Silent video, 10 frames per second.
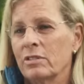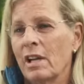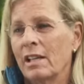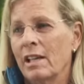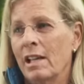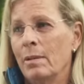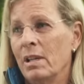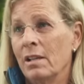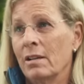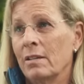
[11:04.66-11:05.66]
I came
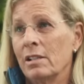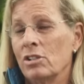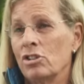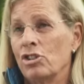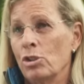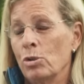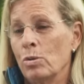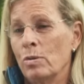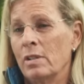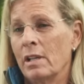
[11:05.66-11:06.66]
here in
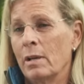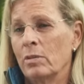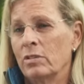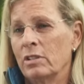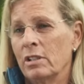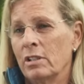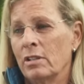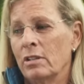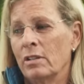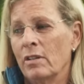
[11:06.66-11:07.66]
June and I was
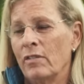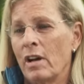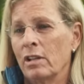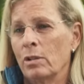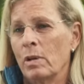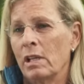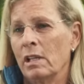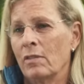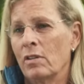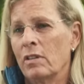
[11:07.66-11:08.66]
here
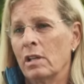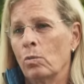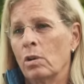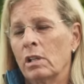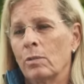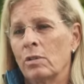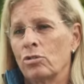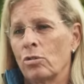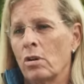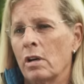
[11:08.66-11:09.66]
evaluating everything, working with
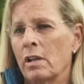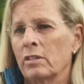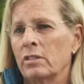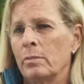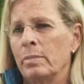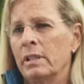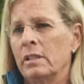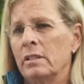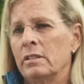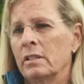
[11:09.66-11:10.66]
drawings and
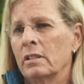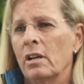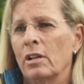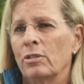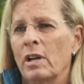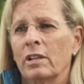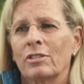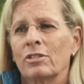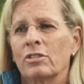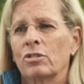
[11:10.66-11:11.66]
bids and
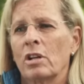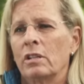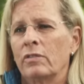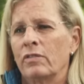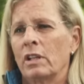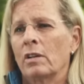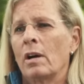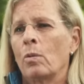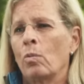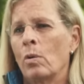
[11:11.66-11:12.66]
contractors, trying to figure
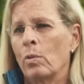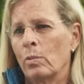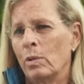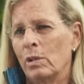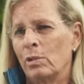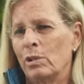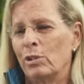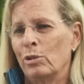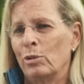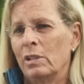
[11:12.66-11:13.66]
out what would we would
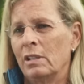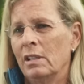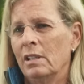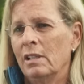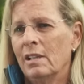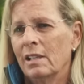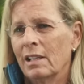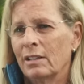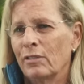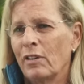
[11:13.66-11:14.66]
do and
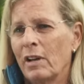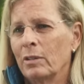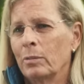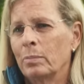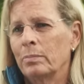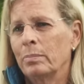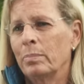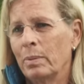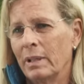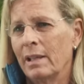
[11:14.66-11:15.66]
get the final
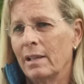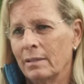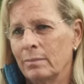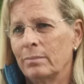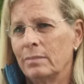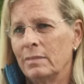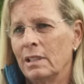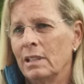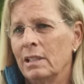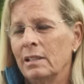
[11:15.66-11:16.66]
plan
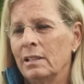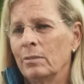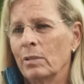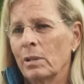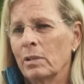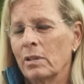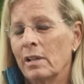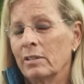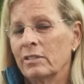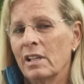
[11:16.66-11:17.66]
done and what it would
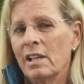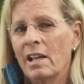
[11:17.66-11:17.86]
cost.